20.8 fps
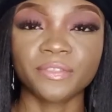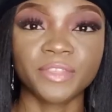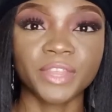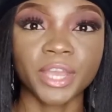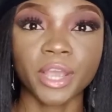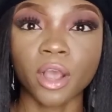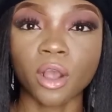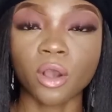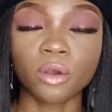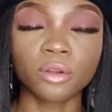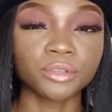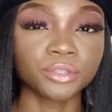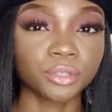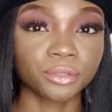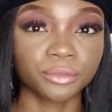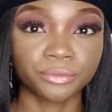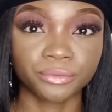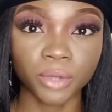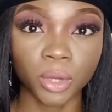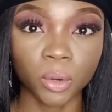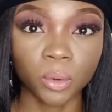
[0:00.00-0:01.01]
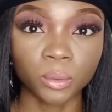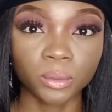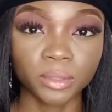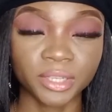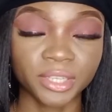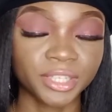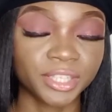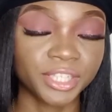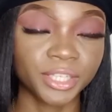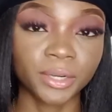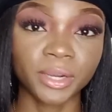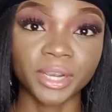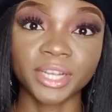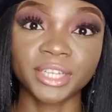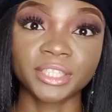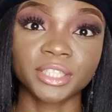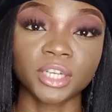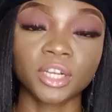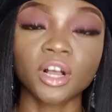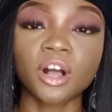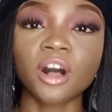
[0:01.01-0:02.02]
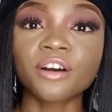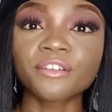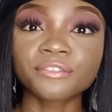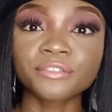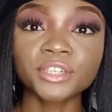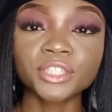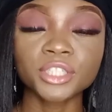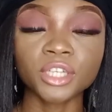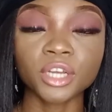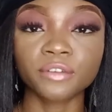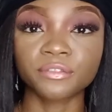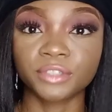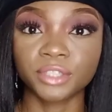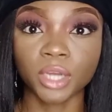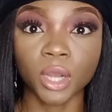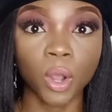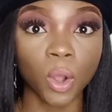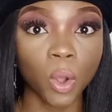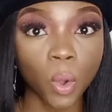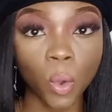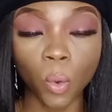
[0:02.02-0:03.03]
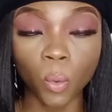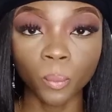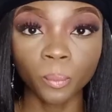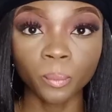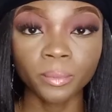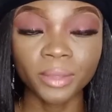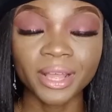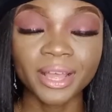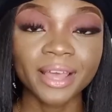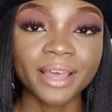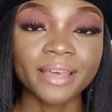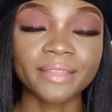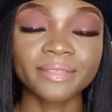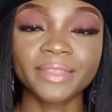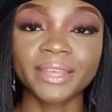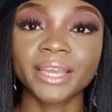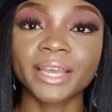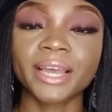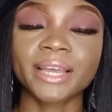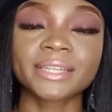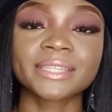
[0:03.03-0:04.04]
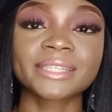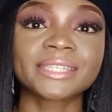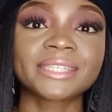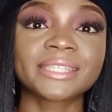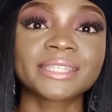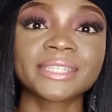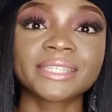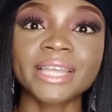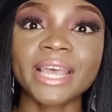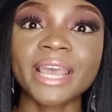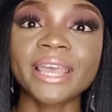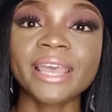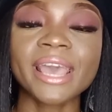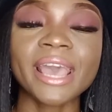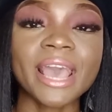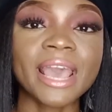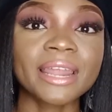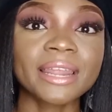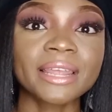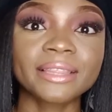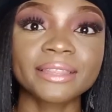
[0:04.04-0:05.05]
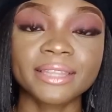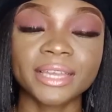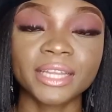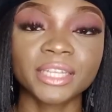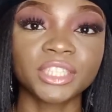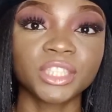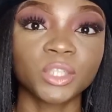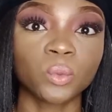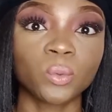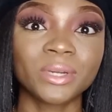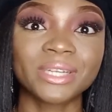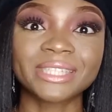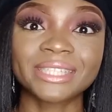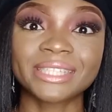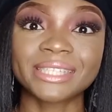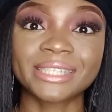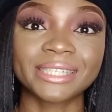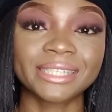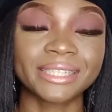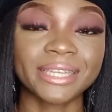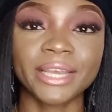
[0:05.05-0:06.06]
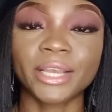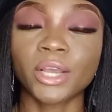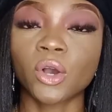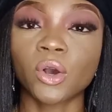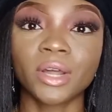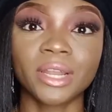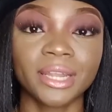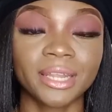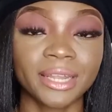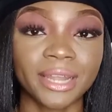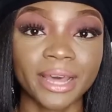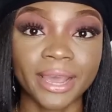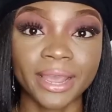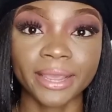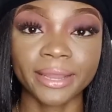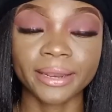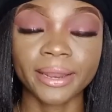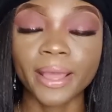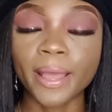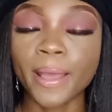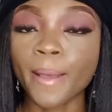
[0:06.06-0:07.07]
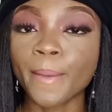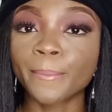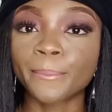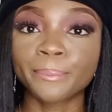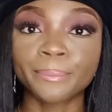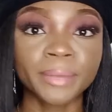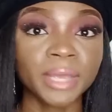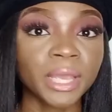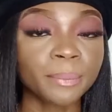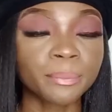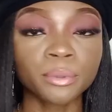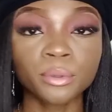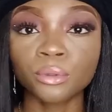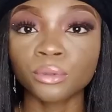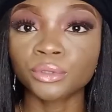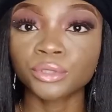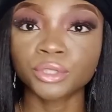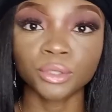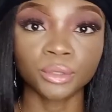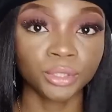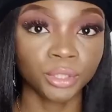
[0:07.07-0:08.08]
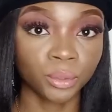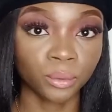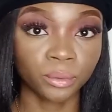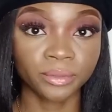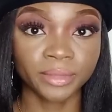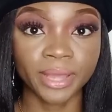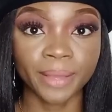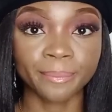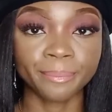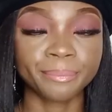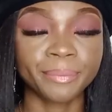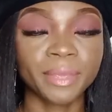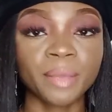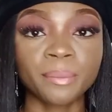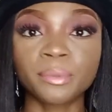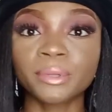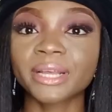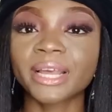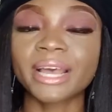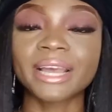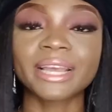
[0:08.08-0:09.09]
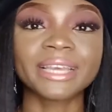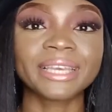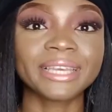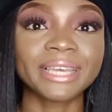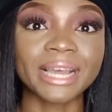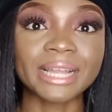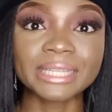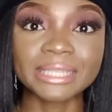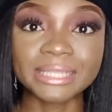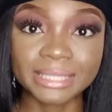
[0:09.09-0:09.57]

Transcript: they are on their phone. They are in the comfort of their home. They can say anything they want to say online. People don't know them. People can't get